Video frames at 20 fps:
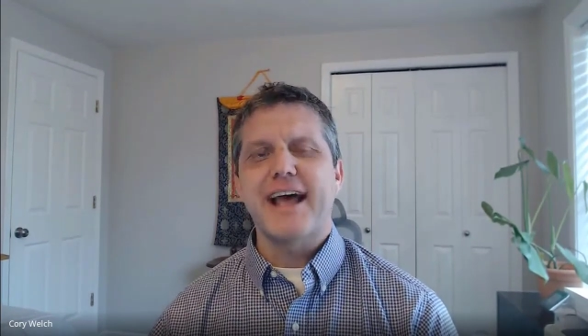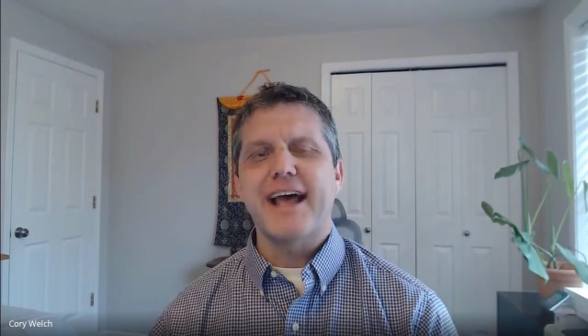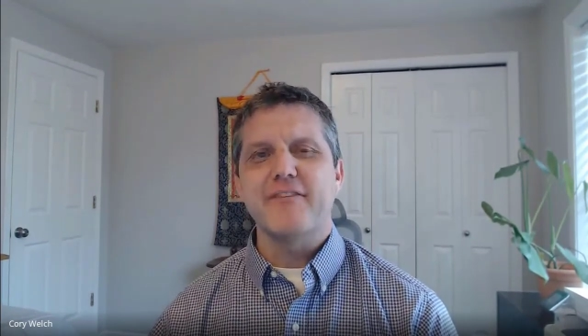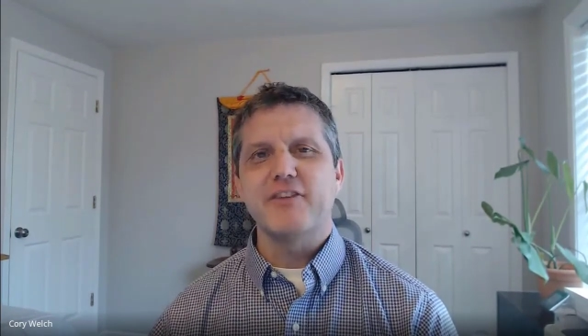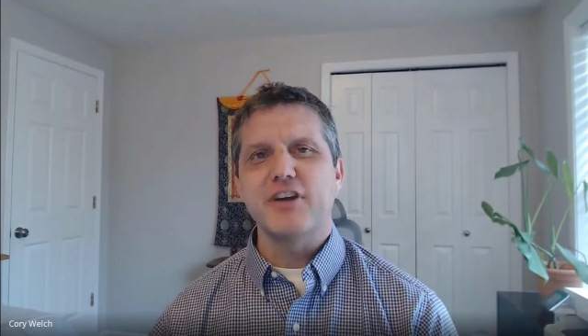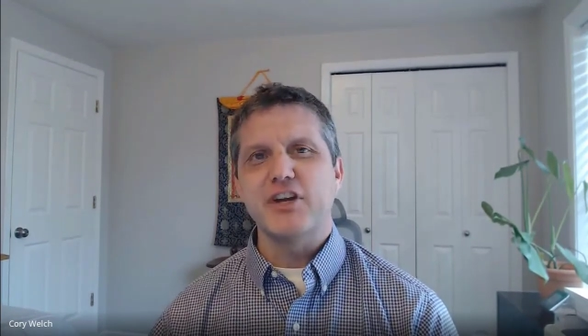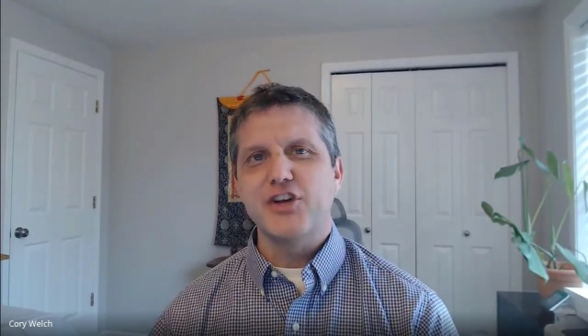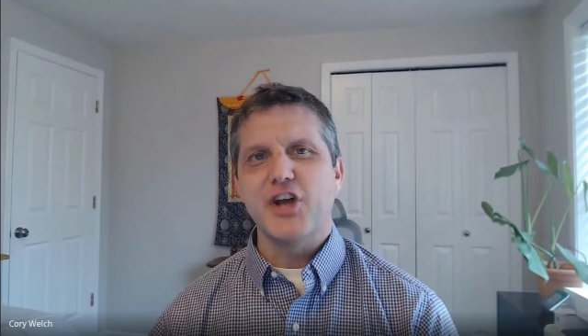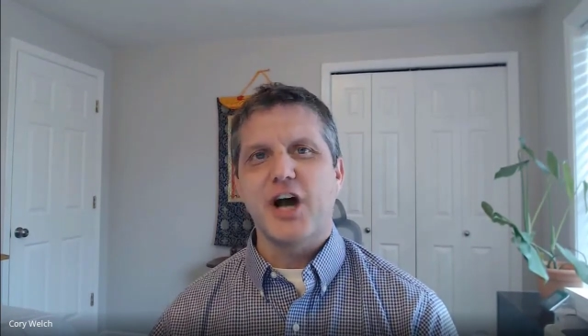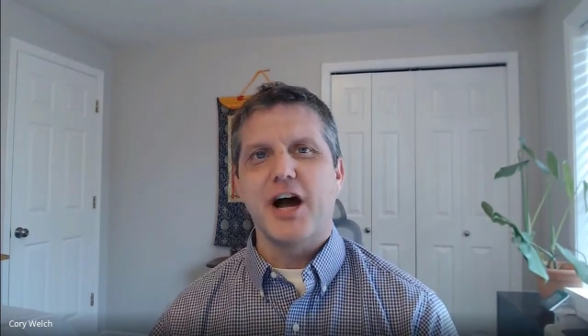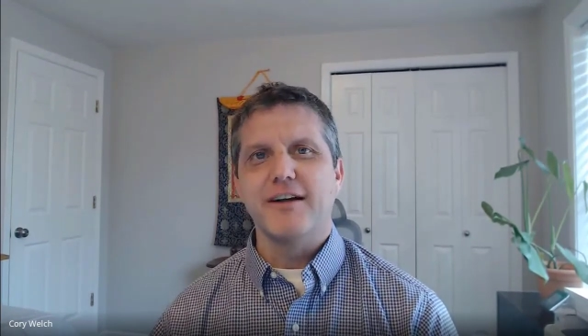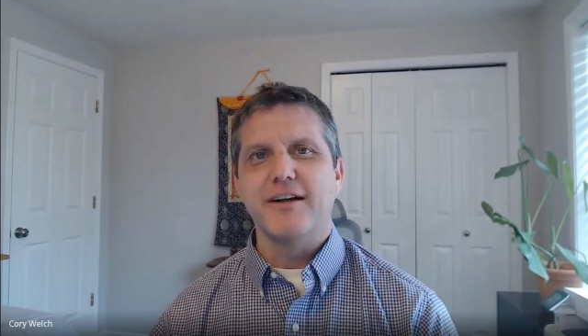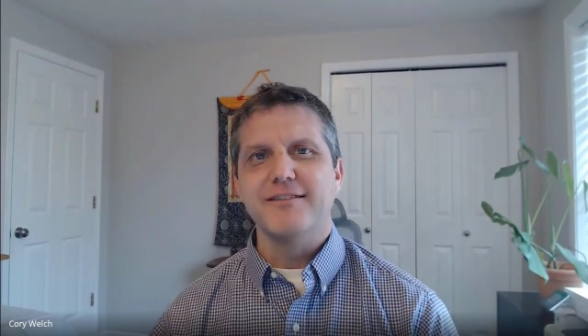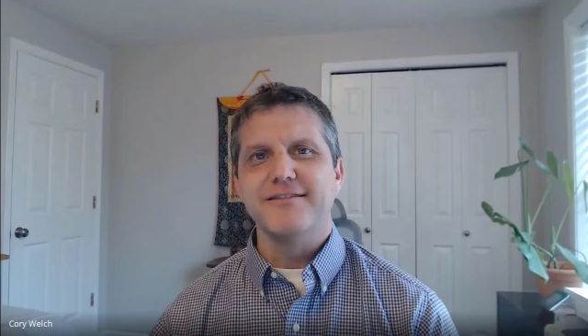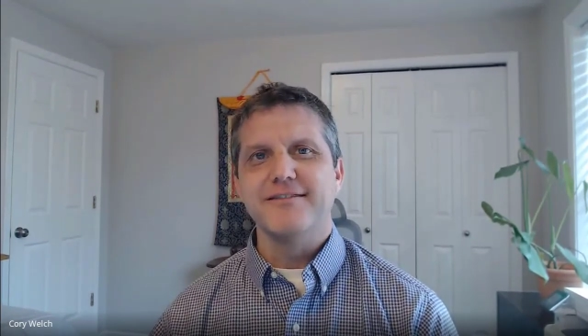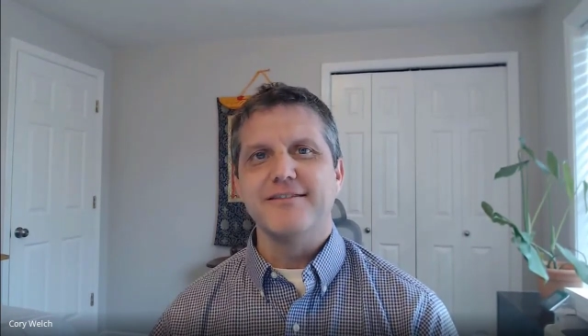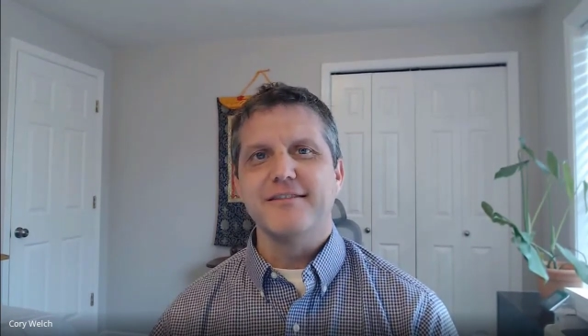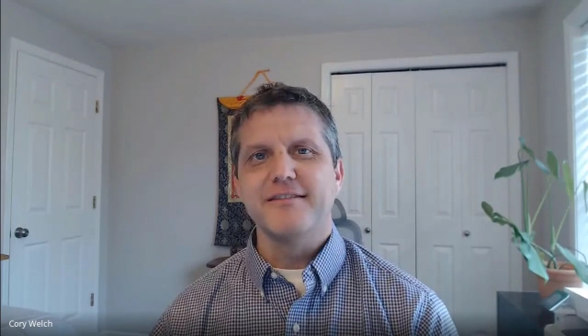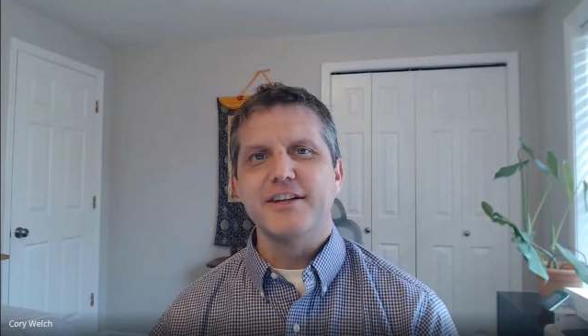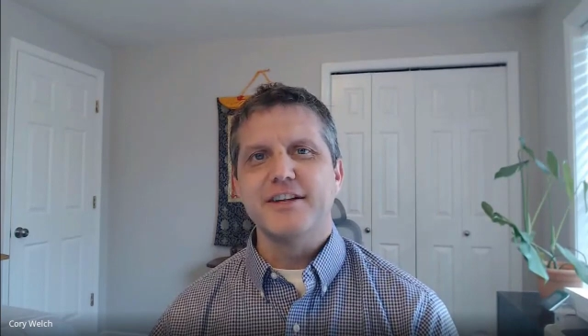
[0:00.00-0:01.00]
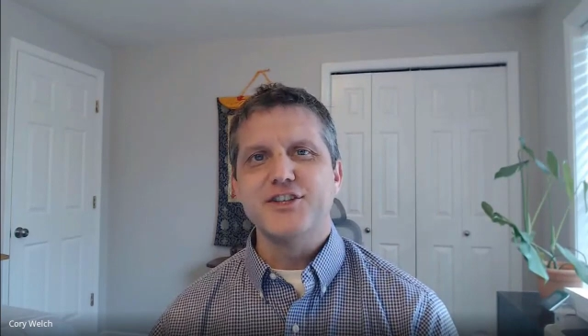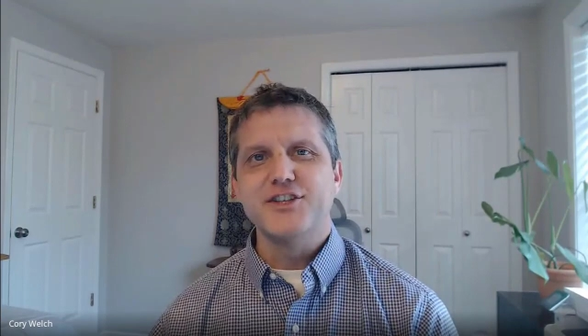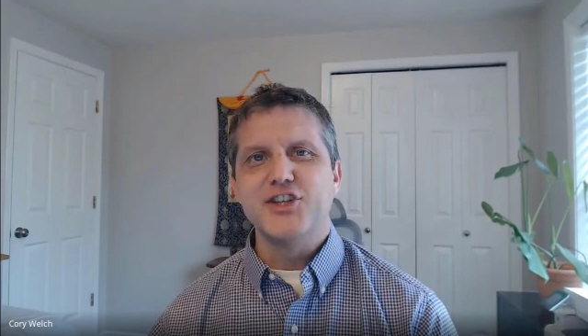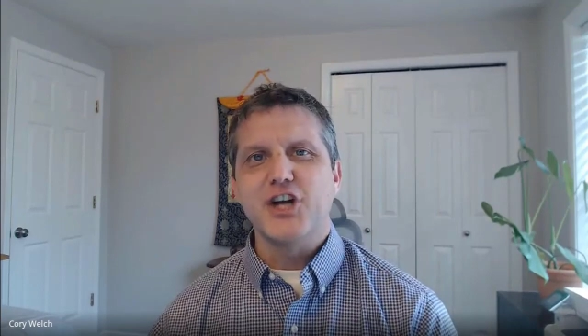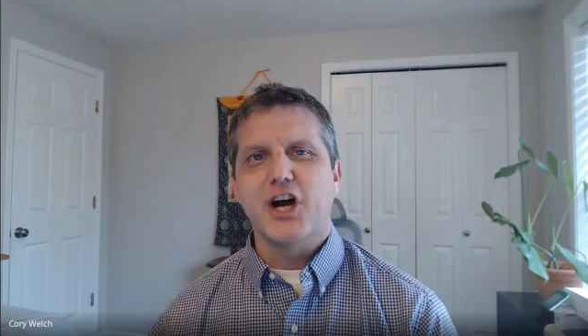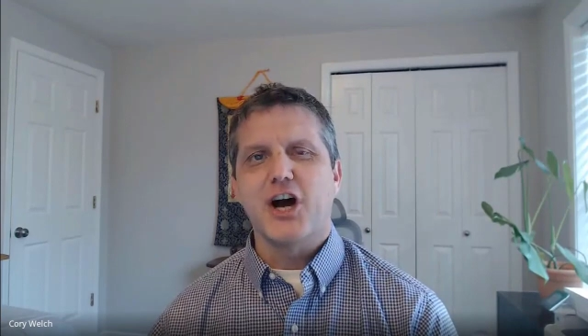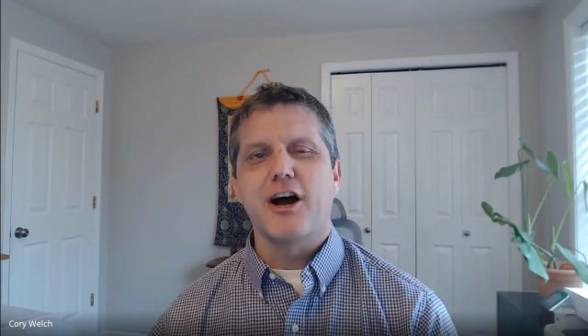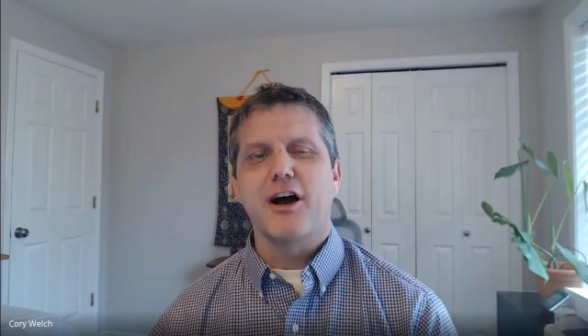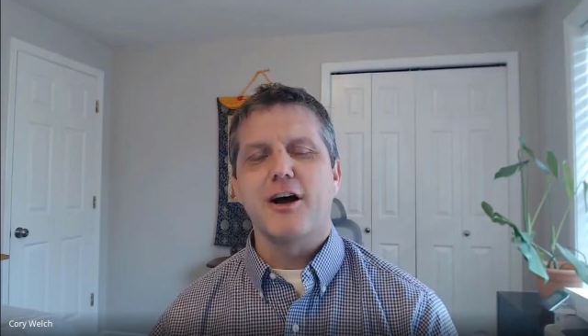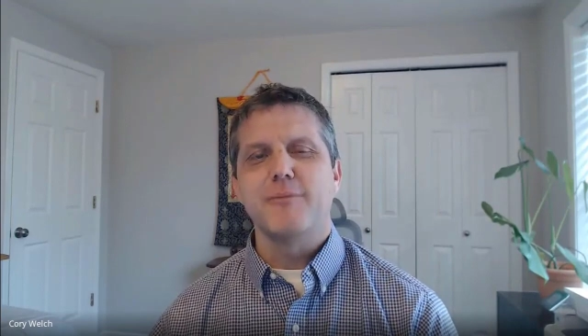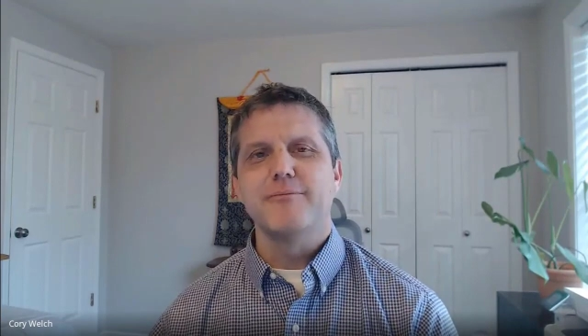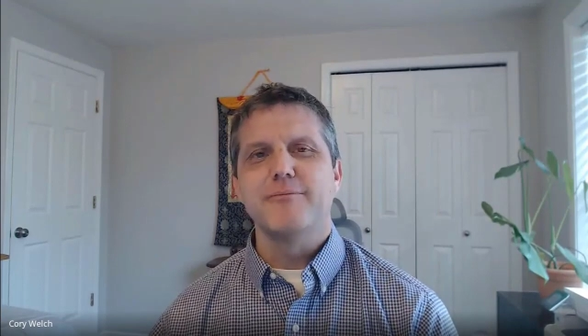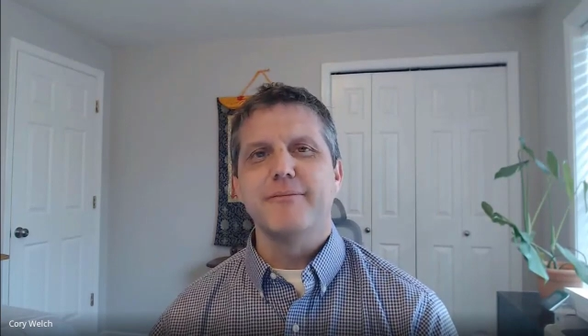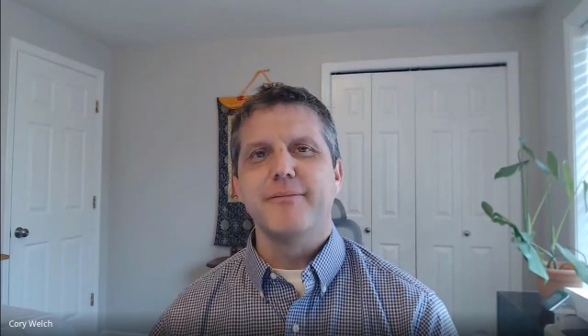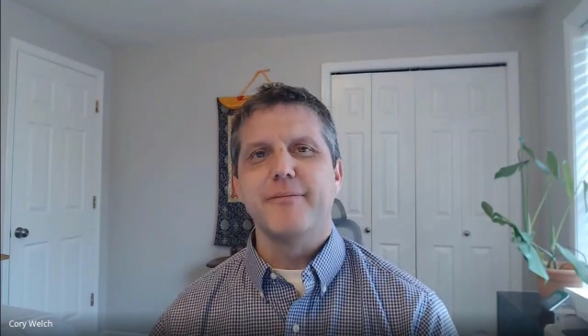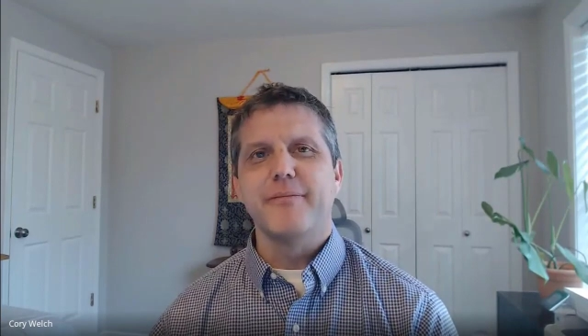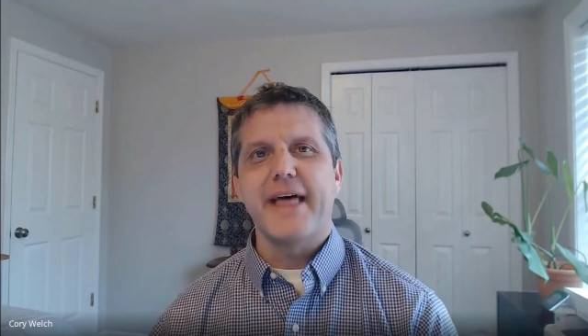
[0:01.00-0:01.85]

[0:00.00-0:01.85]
having done the job